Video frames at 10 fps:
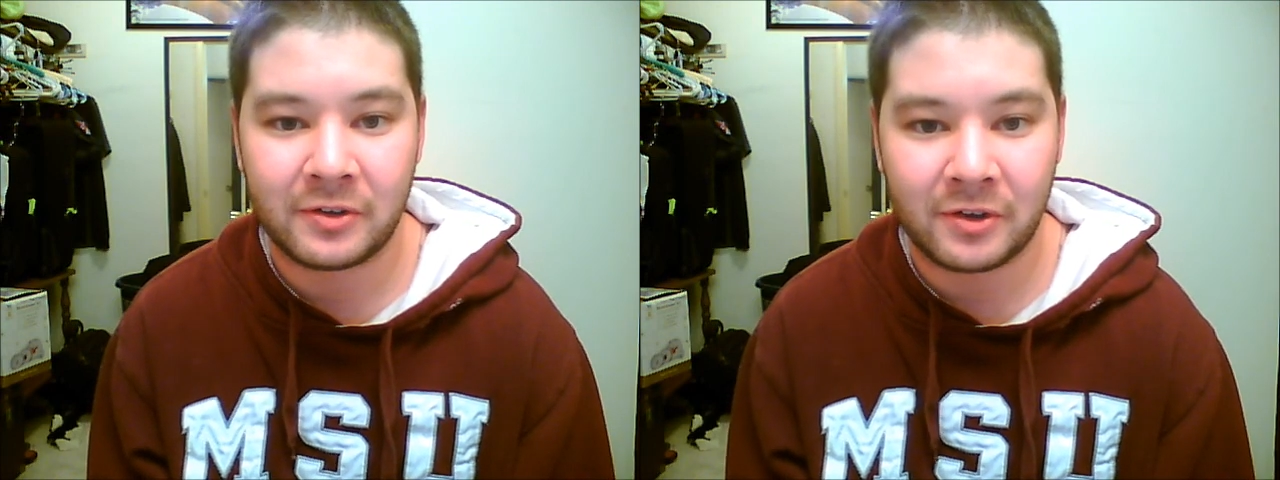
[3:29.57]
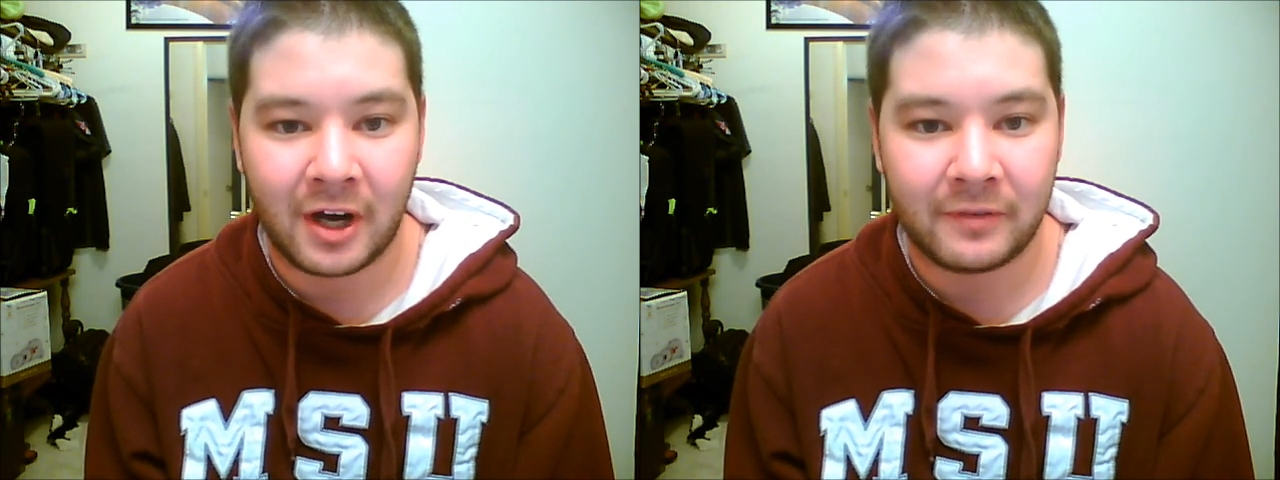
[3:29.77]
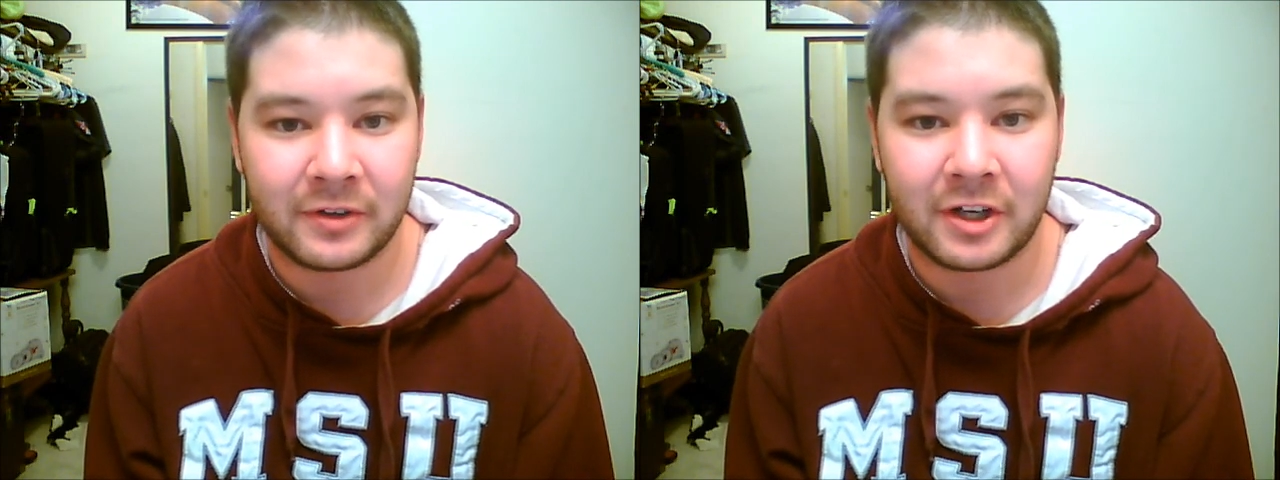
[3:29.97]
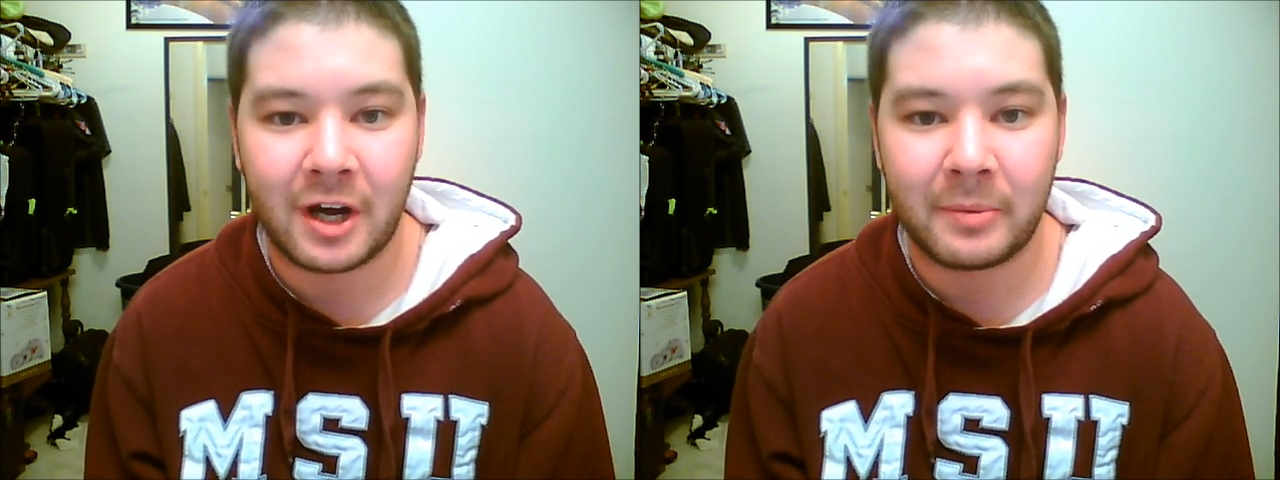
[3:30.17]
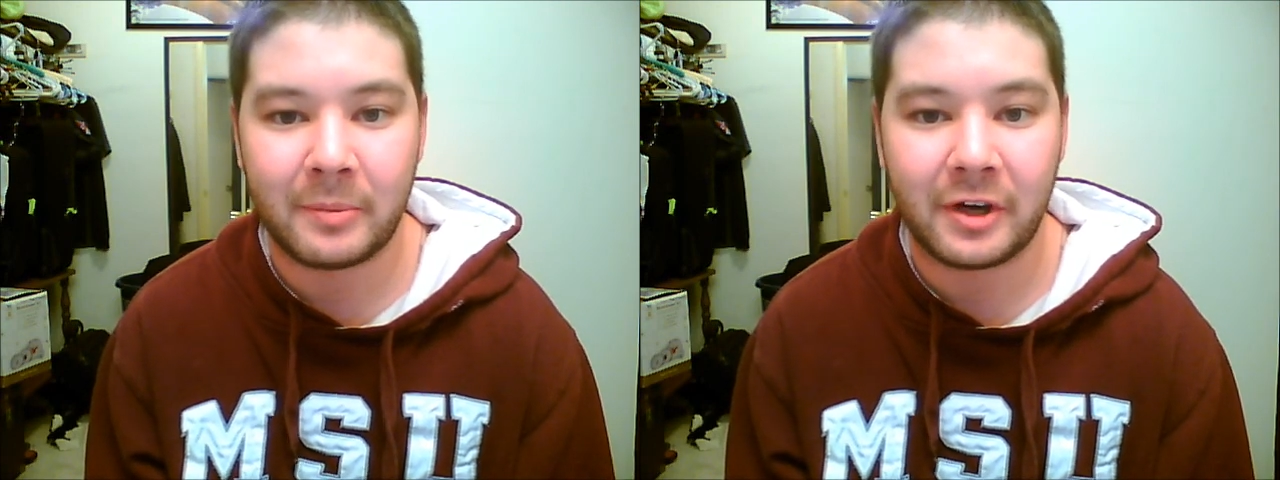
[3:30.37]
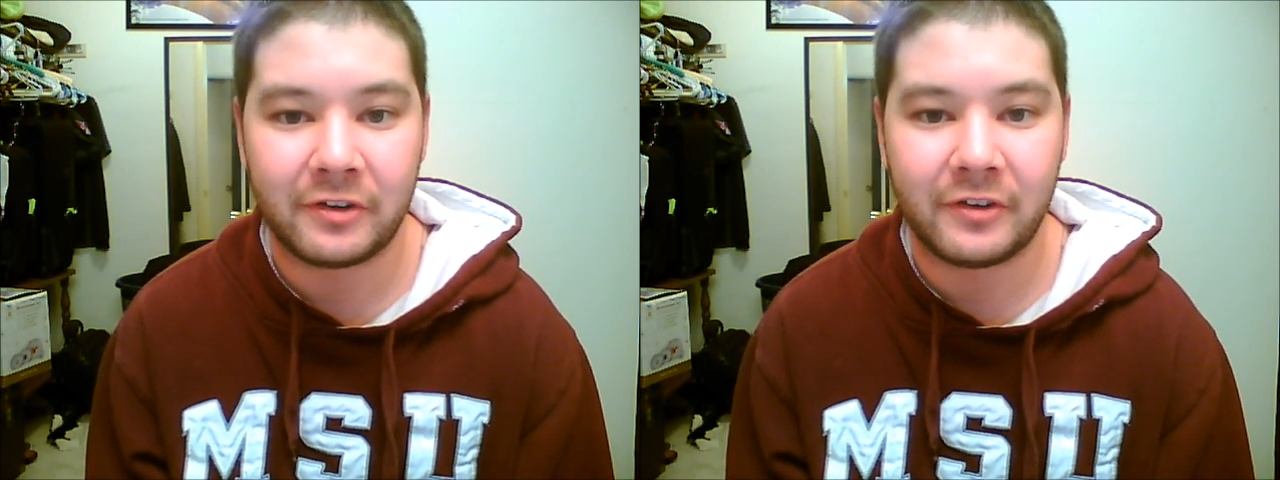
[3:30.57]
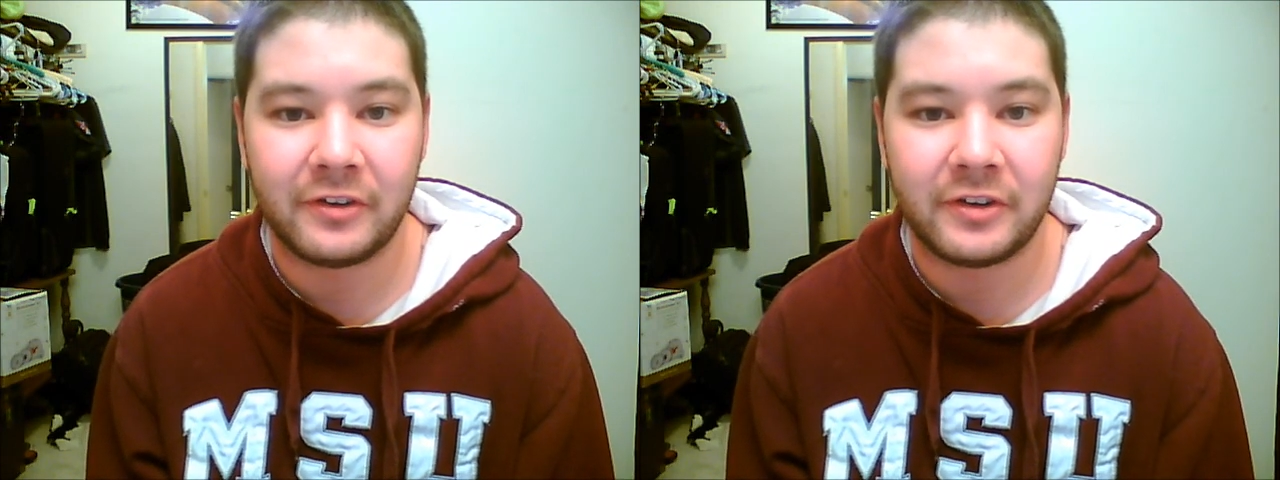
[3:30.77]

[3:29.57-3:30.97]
offered to compromise on this